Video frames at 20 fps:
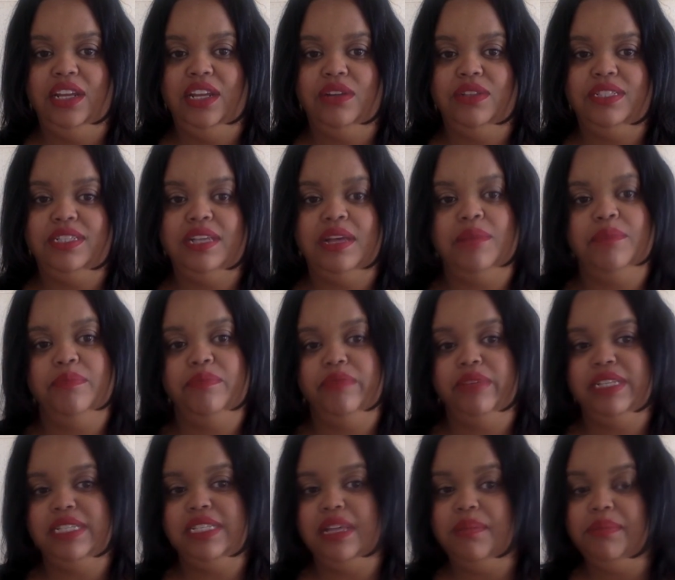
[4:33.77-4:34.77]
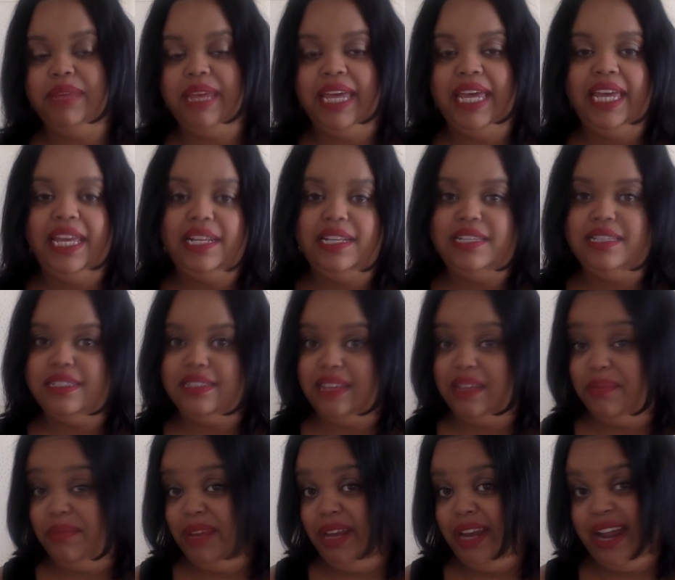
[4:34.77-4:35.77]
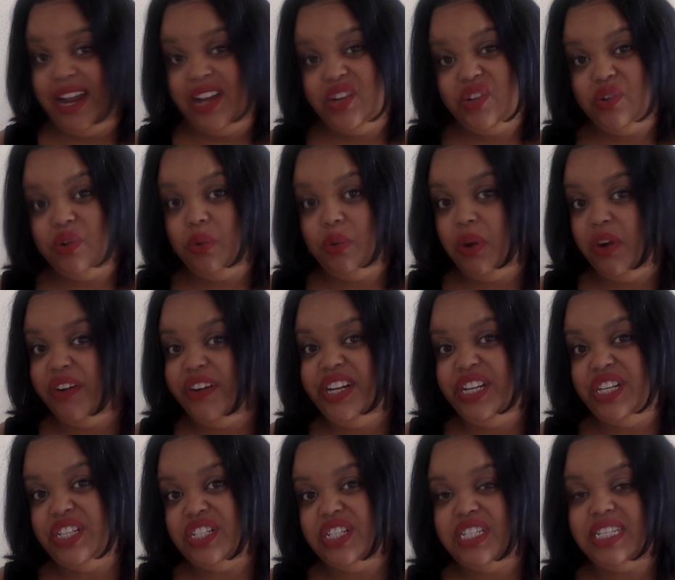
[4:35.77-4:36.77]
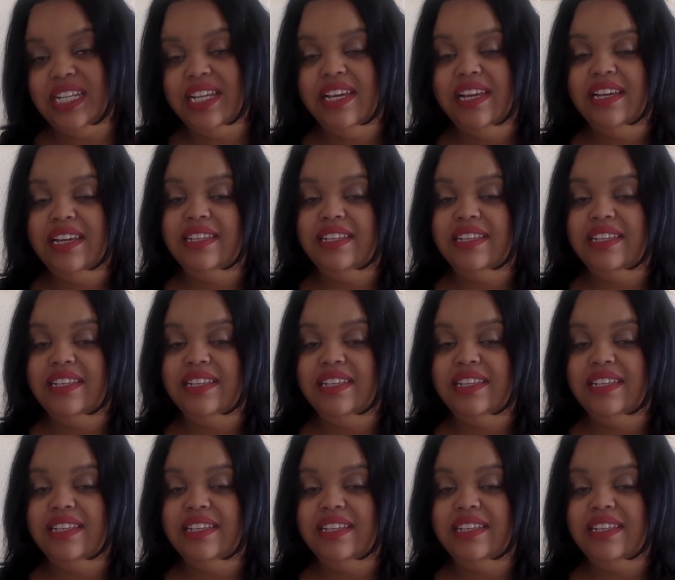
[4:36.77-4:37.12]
some kids can be natural worriers.